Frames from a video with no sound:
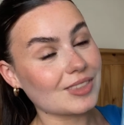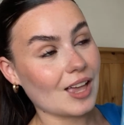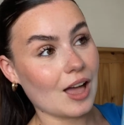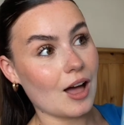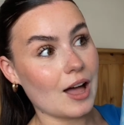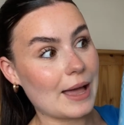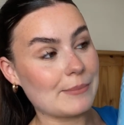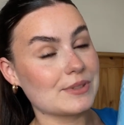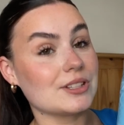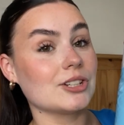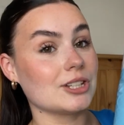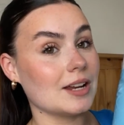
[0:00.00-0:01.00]
I am
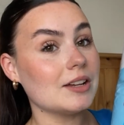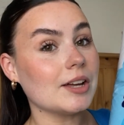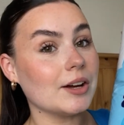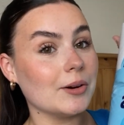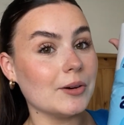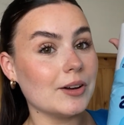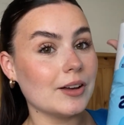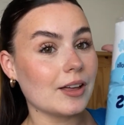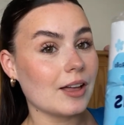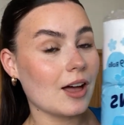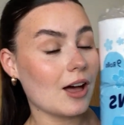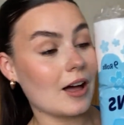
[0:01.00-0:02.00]
such an adult.
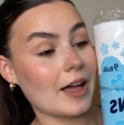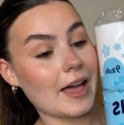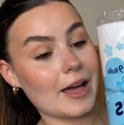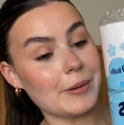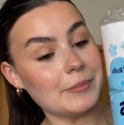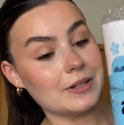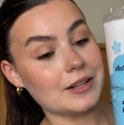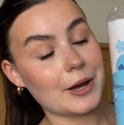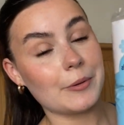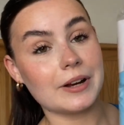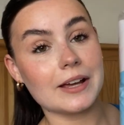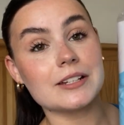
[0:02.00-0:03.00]
I am now
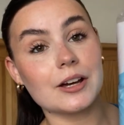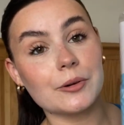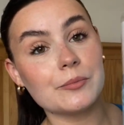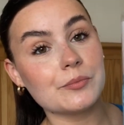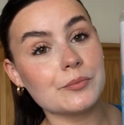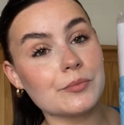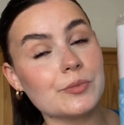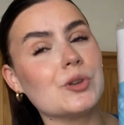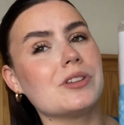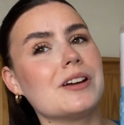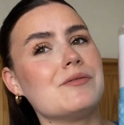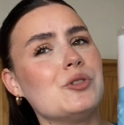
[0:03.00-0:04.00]
an adult. Not that
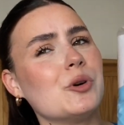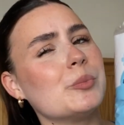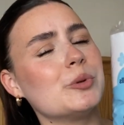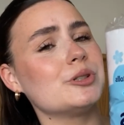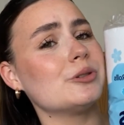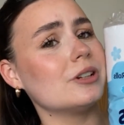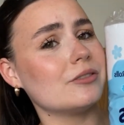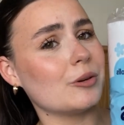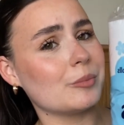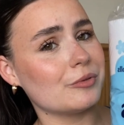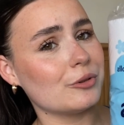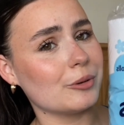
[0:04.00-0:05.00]
I've not bought toilet roll
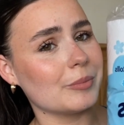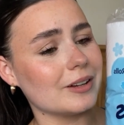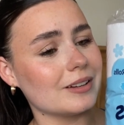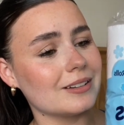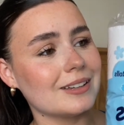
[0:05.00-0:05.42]
before, but